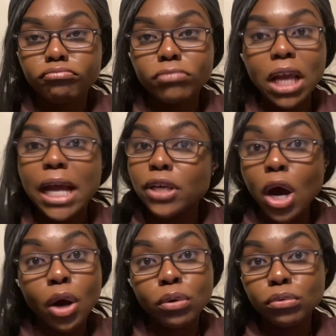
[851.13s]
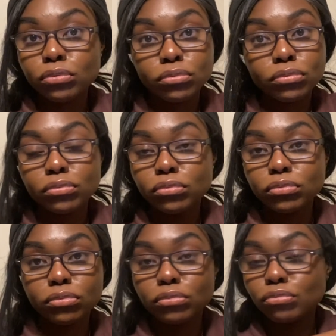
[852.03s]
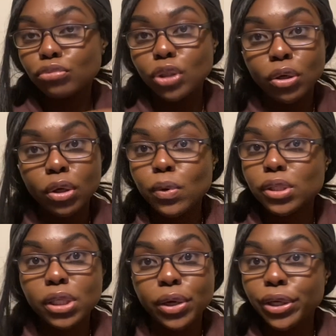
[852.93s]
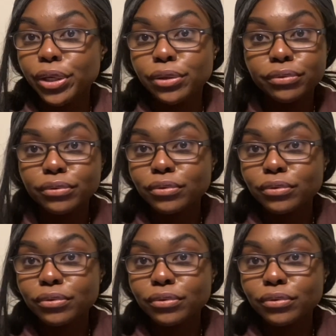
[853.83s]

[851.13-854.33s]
I don't know what to tell you.